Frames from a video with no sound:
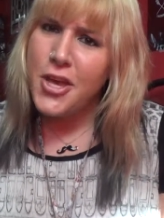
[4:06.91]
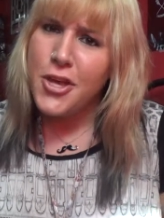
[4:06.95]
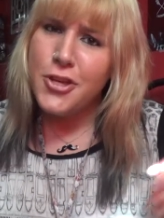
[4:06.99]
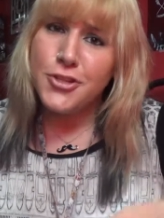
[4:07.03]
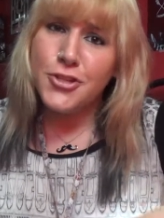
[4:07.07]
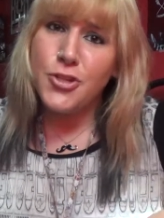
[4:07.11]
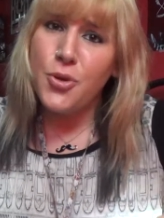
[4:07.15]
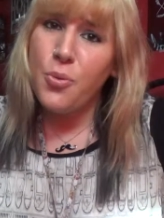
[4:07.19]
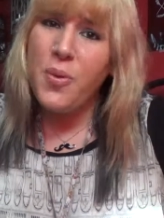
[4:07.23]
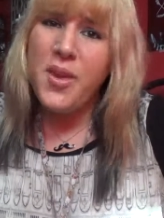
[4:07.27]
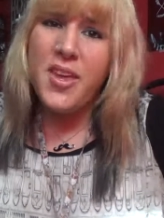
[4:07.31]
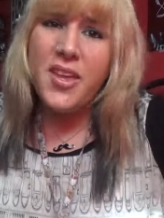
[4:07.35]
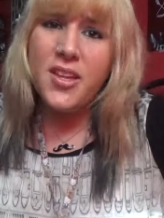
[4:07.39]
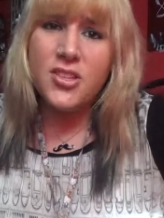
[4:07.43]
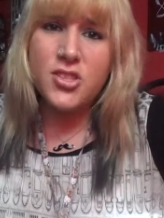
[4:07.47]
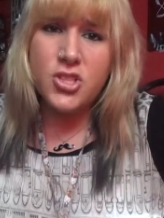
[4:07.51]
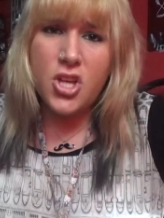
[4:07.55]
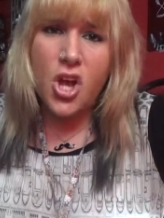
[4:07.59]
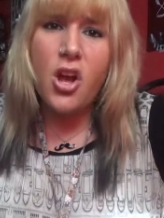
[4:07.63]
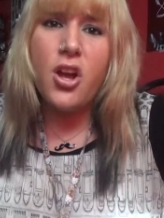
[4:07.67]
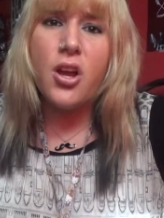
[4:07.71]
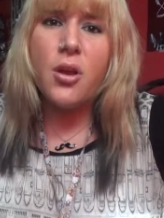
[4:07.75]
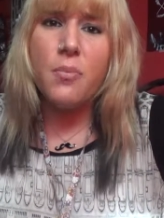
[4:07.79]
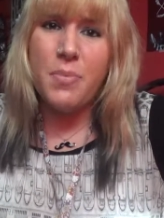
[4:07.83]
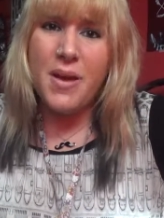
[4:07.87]
so we can
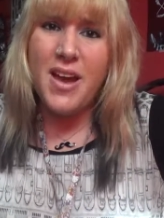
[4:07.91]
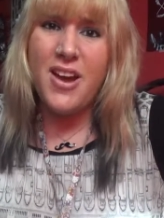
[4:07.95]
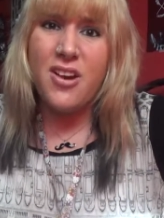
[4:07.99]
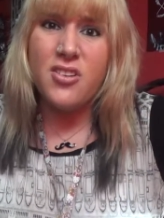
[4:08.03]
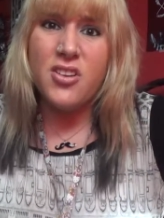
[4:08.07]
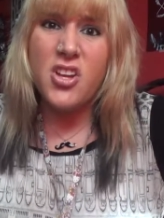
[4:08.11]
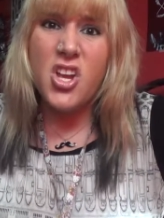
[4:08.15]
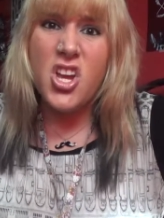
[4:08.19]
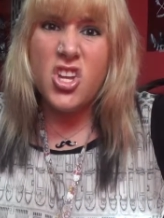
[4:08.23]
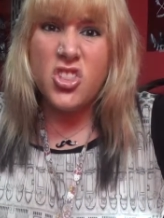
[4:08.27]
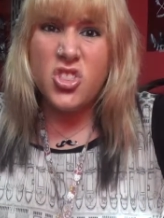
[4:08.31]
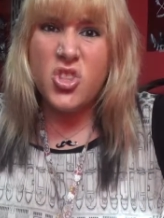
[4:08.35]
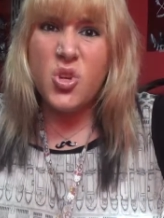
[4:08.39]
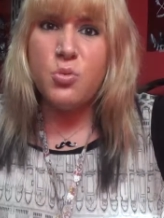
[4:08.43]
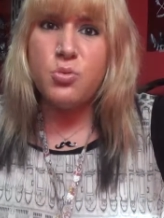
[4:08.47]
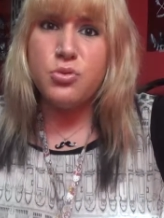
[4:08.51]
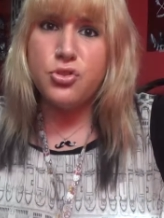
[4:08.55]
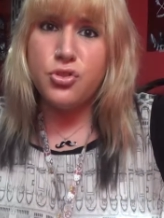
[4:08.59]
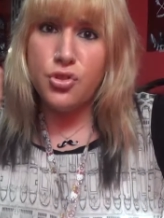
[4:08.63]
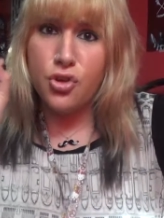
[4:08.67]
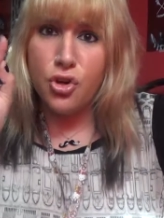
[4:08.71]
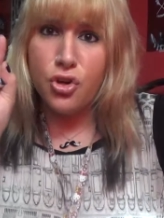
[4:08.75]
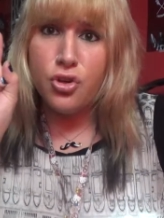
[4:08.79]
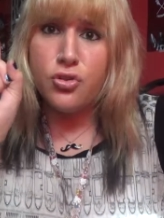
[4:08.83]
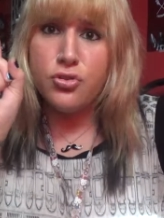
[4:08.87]
talk about those
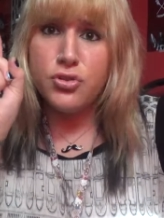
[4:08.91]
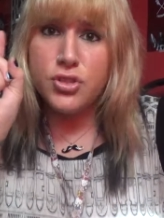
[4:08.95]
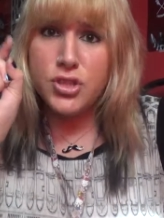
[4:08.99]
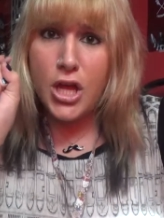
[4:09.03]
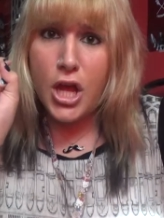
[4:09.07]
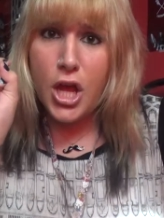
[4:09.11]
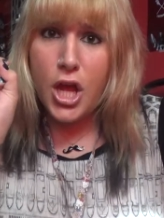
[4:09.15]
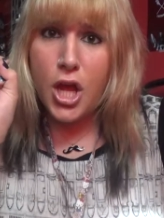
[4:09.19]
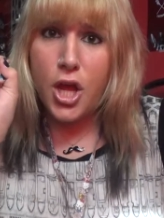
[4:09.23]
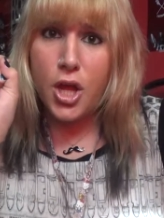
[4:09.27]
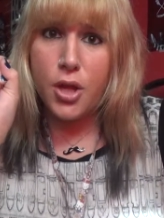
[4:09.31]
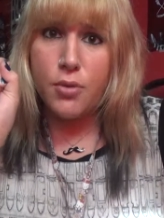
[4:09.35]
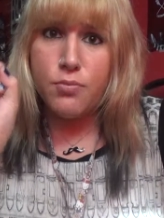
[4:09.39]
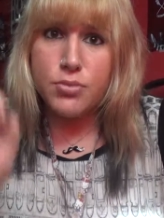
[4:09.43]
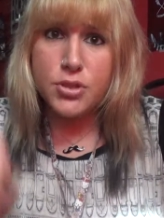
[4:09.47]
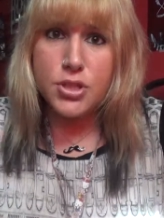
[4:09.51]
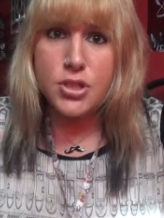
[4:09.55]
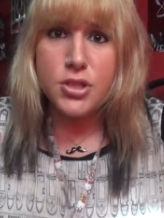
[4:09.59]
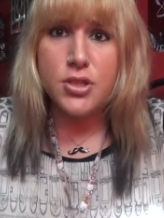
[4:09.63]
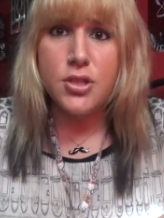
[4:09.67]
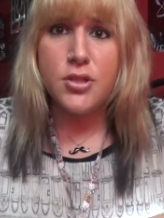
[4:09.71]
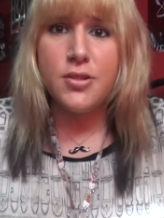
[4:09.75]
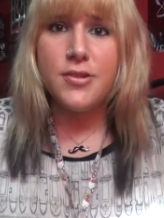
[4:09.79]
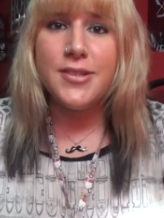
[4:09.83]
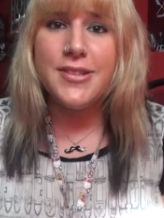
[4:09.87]
girls'
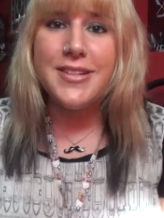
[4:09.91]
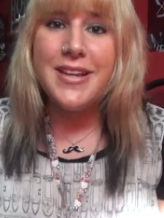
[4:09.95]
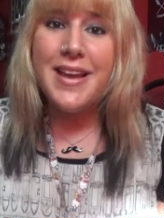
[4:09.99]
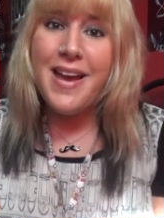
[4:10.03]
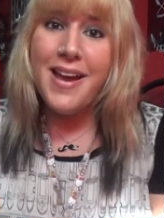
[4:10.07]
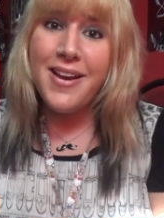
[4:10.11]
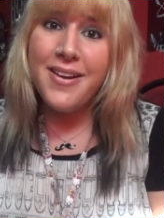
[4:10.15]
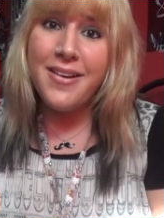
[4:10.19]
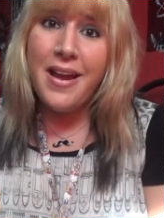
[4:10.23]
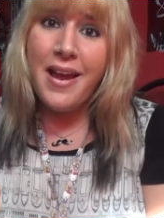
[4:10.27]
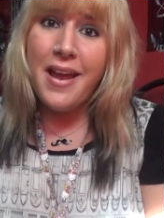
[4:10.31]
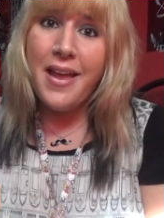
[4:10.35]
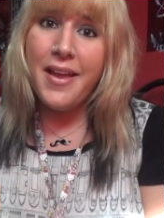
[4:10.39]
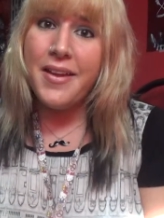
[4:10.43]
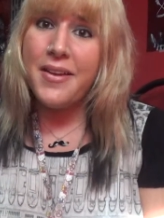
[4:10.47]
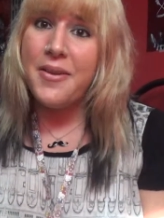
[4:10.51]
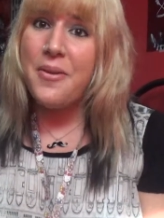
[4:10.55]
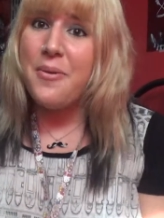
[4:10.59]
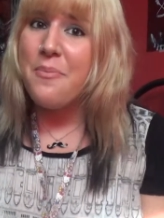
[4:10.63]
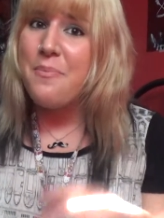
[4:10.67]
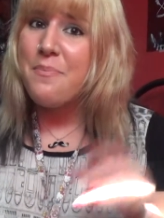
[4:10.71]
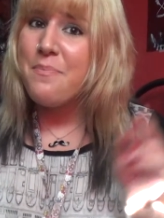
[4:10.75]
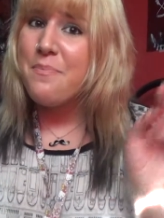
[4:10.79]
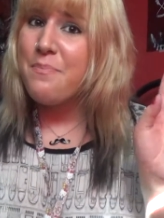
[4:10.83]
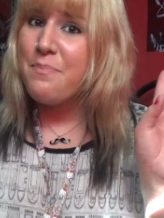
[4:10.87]
times. Alright,
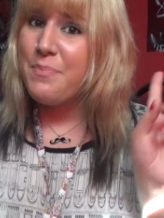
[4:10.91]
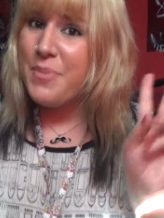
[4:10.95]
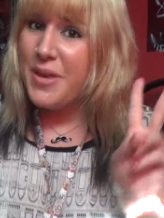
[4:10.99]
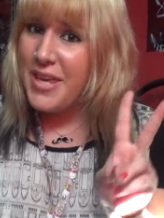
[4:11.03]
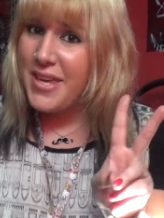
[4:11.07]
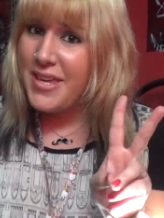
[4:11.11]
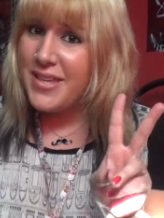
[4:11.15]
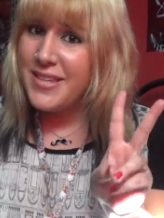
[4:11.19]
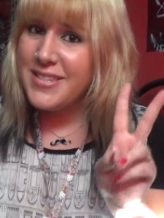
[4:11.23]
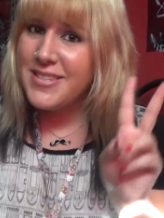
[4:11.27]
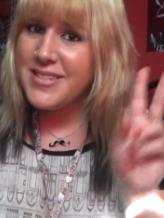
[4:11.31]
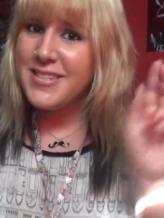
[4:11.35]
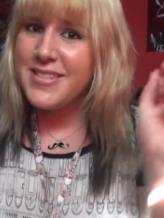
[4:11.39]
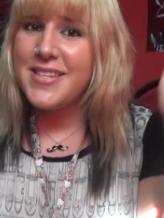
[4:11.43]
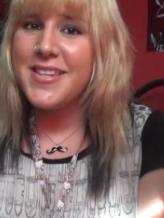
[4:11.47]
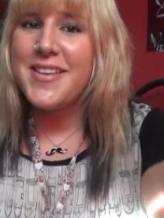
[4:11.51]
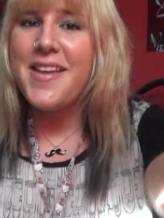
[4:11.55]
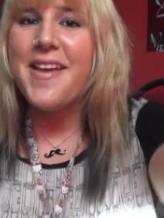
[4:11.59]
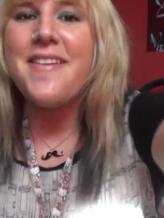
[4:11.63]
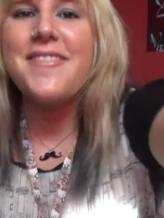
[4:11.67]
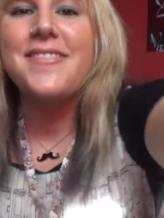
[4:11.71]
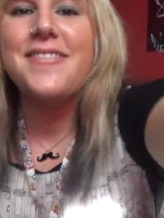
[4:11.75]
peace!